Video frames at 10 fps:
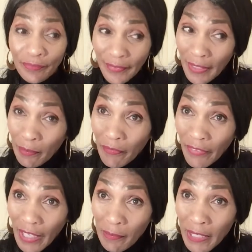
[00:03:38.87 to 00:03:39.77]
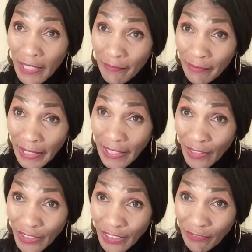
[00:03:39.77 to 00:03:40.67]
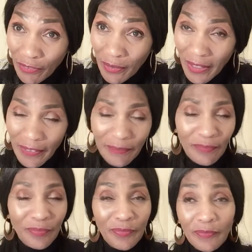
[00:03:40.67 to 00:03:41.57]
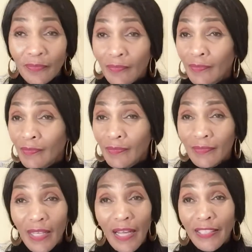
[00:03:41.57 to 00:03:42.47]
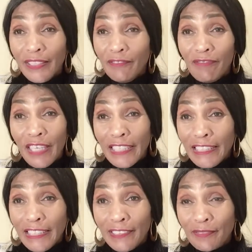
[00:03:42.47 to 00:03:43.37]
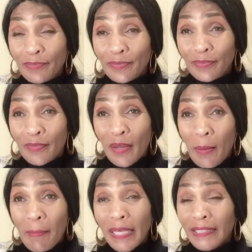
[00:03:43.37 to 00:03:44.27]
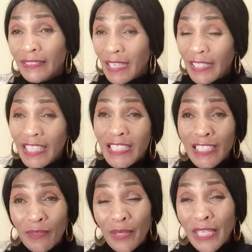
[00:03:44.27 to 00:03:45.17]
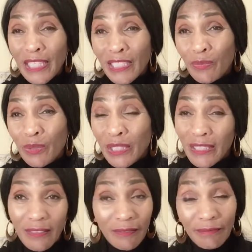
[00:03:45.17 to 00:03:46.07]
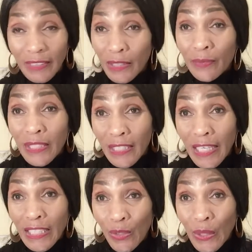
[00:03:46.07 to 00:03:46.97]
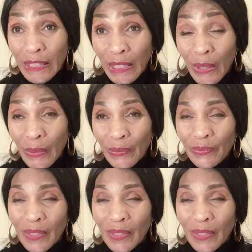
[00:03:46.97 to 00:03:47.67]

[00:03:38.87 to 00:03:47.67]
they provided me the body lotion for, um, I couldn't find it. But I guess in a way this was this one's nice also,